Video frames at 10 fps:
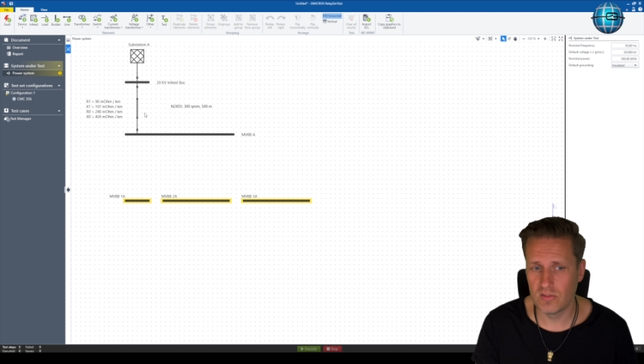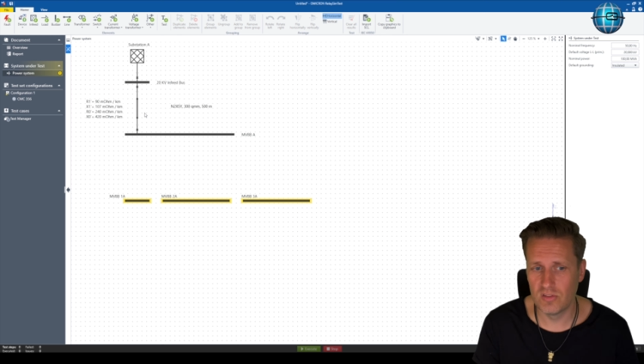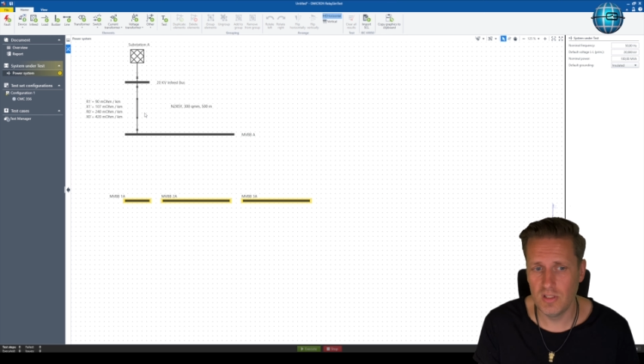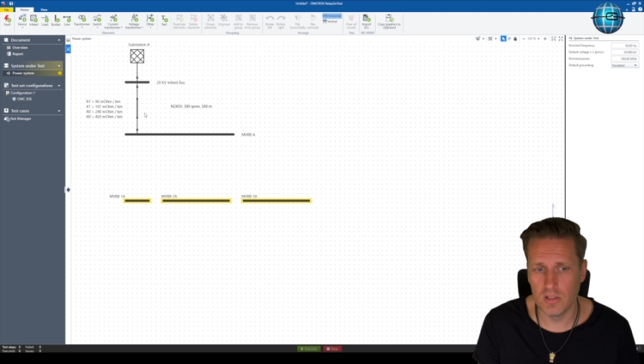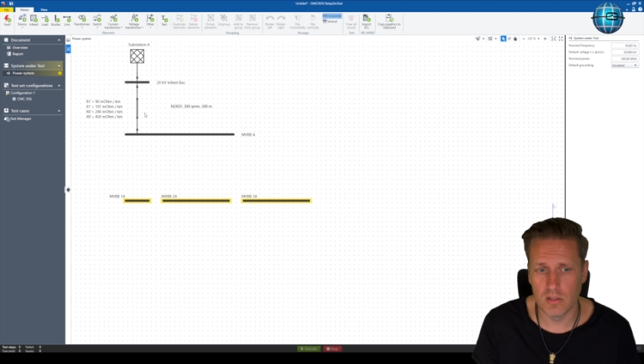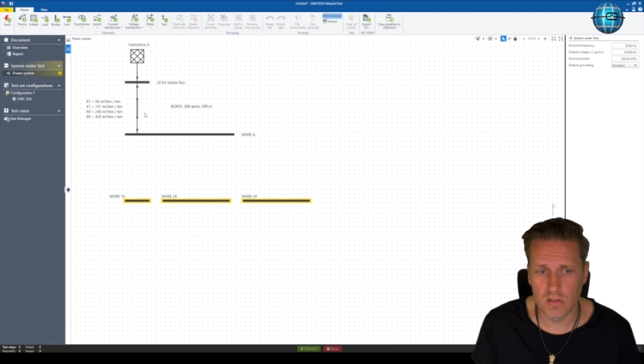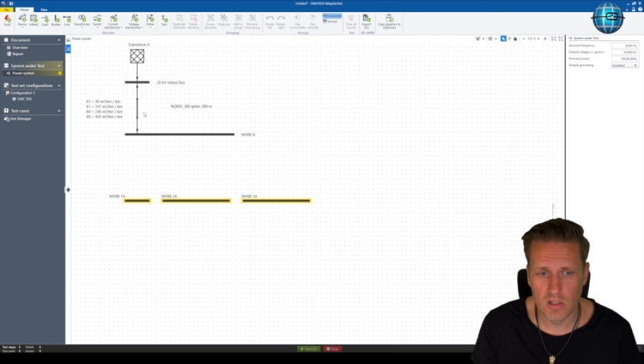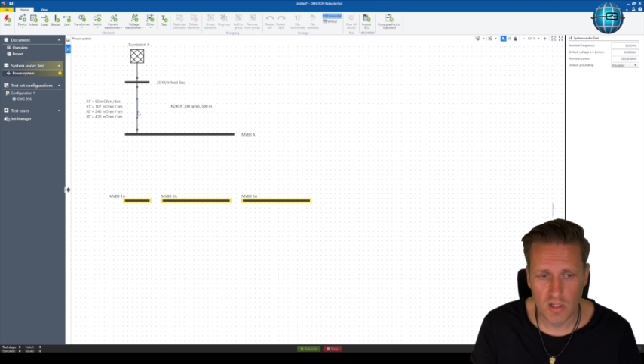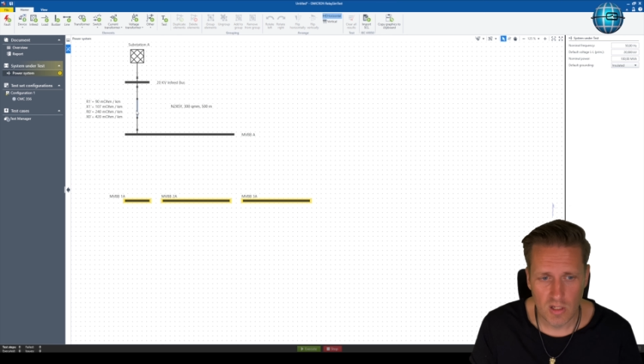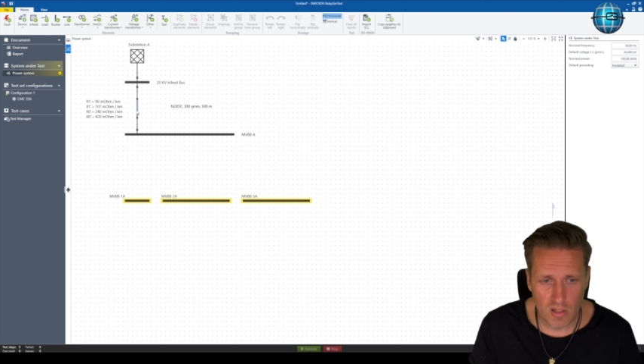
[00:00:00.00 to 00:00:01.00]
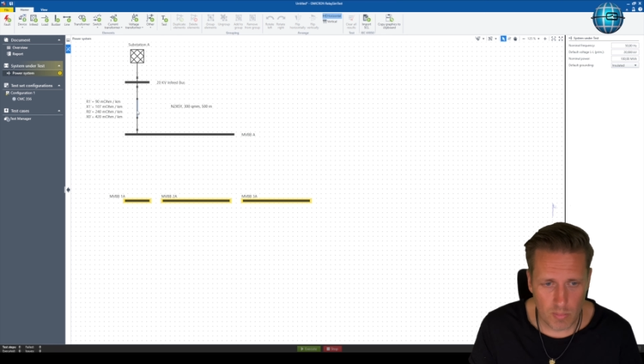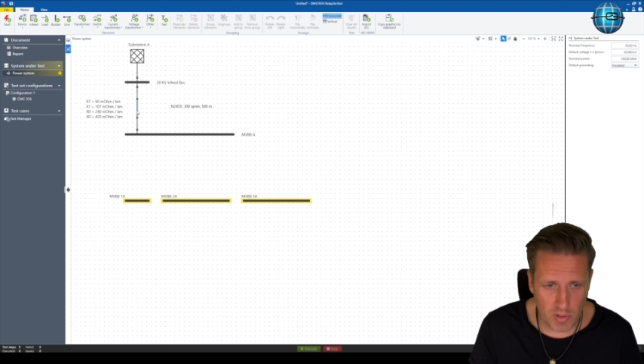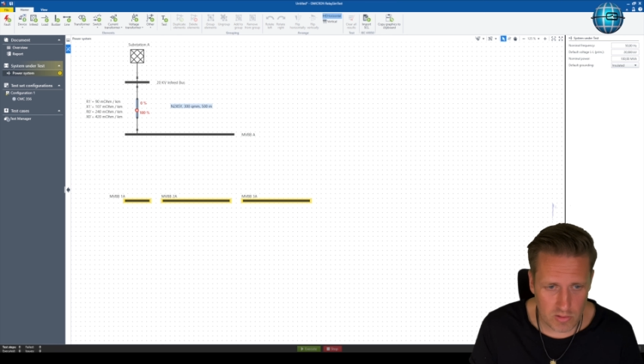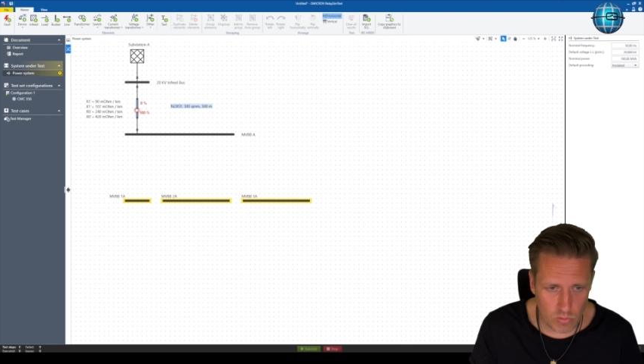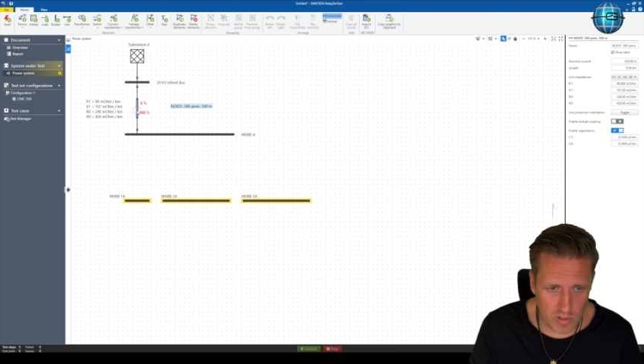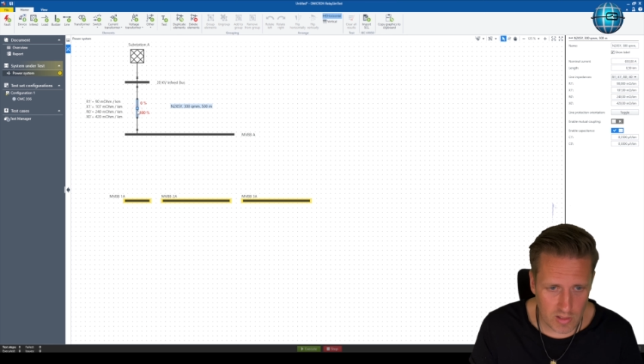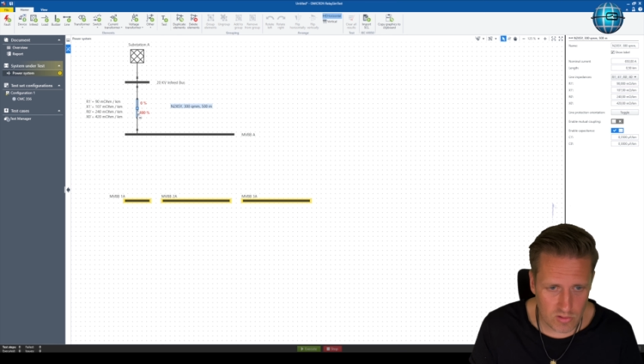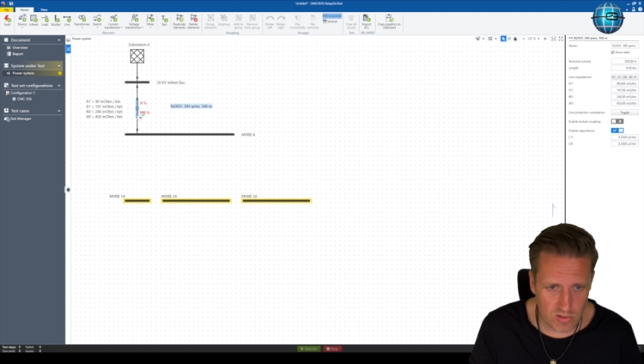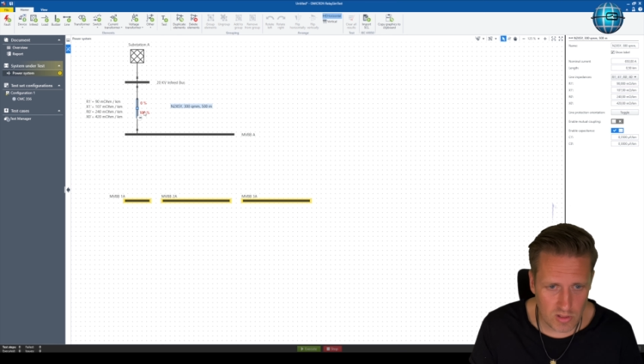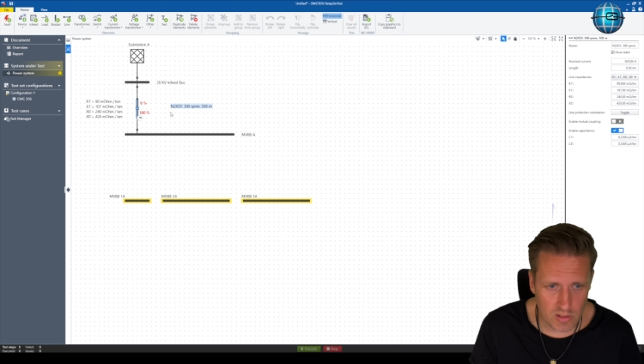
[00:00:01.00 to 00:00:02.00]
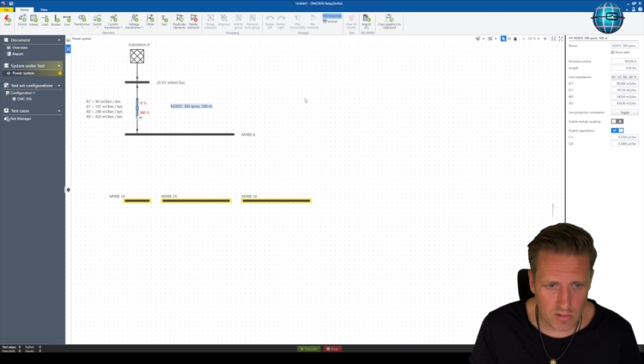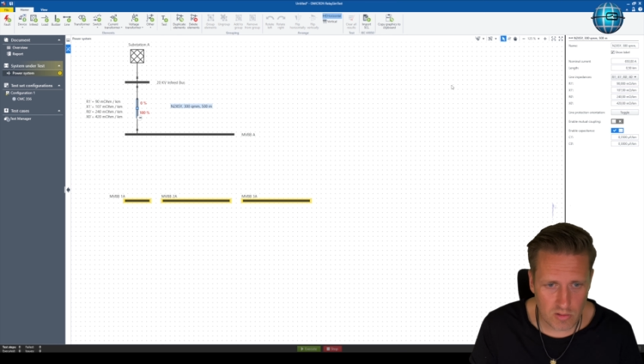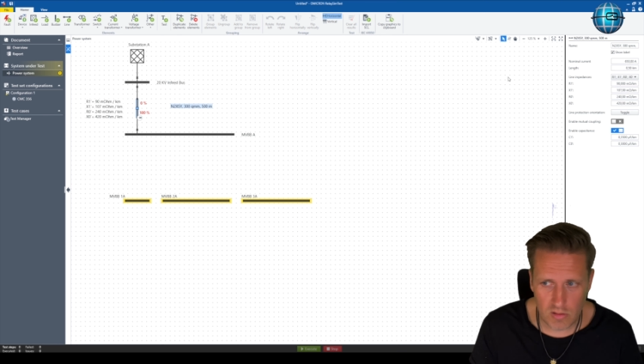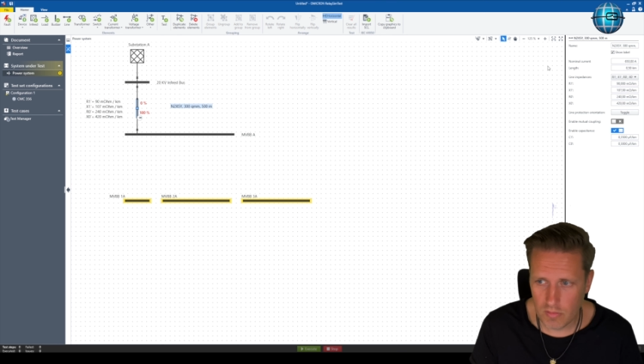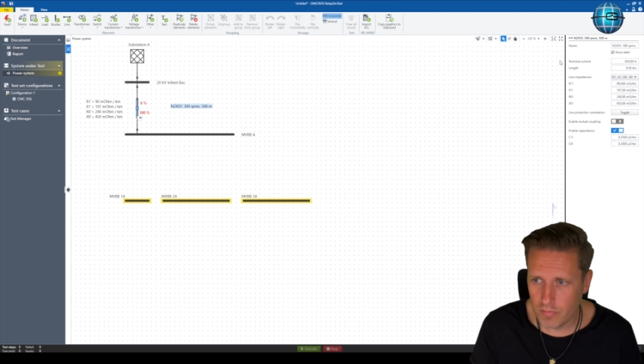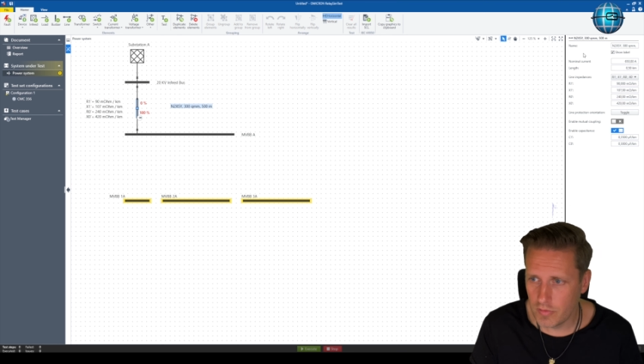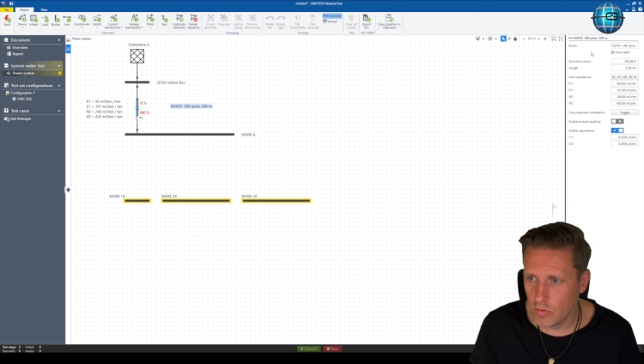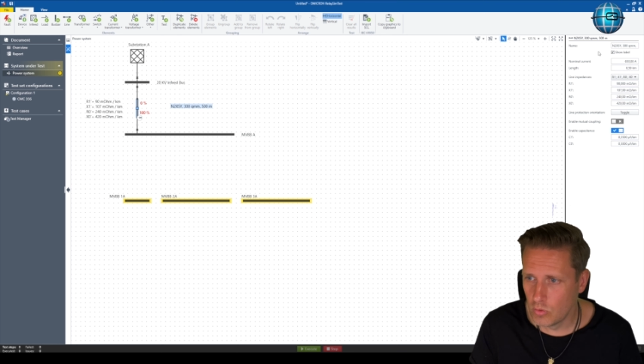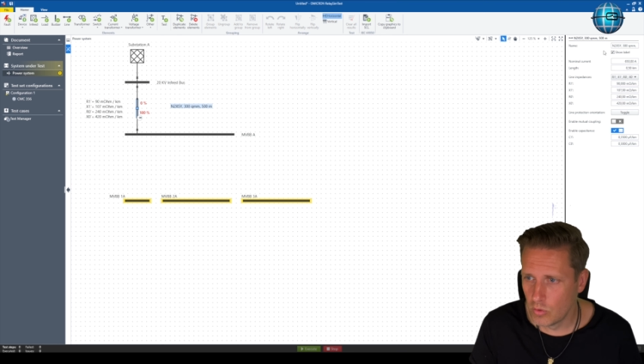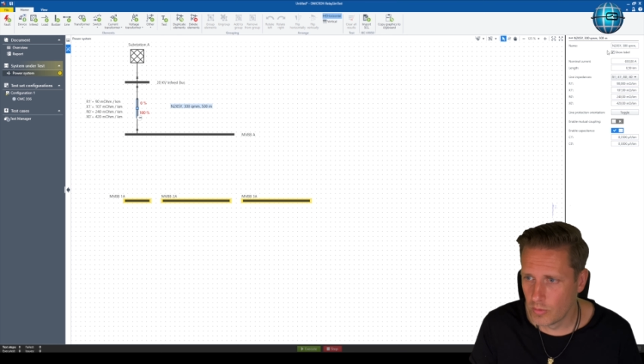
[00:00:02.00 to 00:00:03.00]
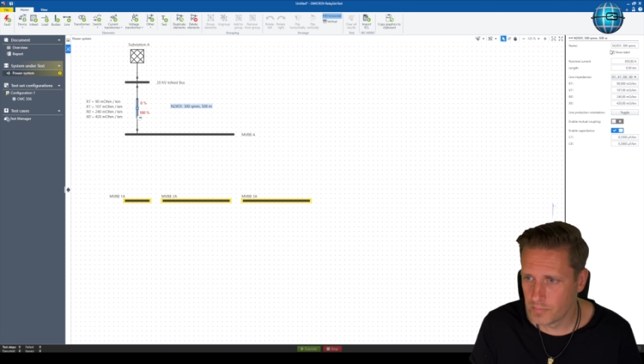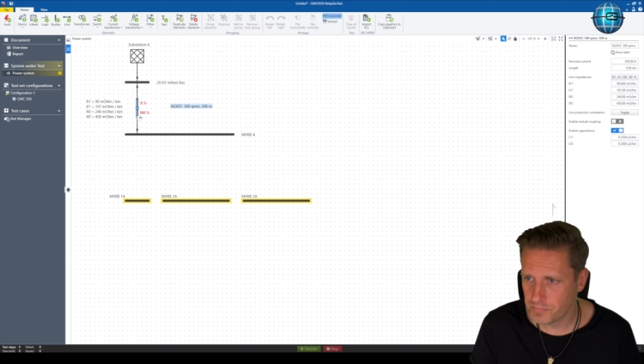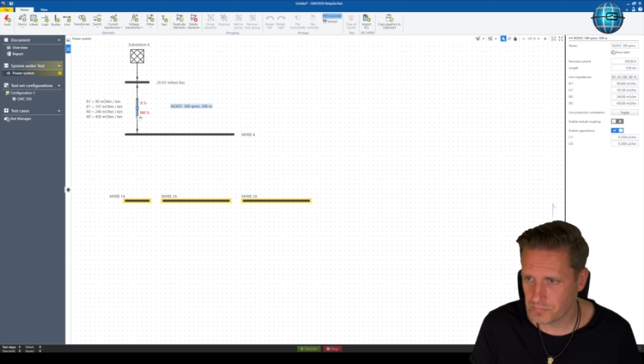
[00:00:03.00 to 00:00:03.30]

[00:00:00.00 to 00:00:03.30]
see it, but you can see it if you